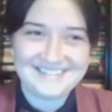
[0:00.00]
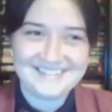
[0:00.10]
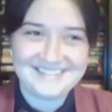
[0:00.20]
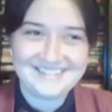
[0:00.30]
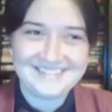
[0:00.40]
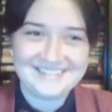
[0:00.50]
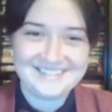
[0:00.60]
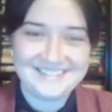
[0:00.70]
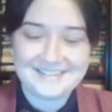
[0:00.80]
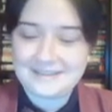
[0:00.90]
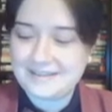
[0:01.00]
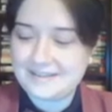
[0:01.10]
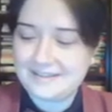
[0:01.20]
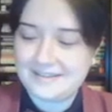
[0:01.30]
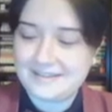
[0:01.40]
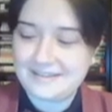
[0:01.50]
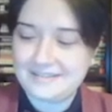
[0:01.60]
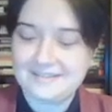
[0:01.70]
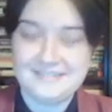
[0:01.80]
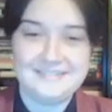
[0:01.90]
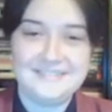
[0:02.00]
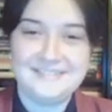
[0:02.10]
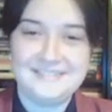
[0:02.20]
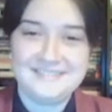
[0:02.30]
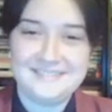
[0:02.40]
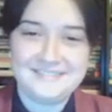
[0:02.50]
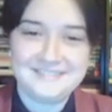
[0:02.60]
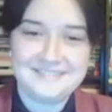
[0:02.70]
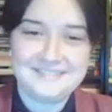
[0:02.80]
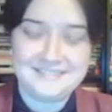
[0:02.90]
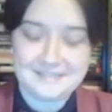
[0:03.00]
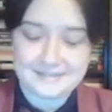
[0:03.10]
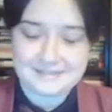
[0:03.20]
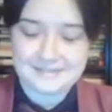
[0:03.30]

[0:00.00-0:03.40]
(silent)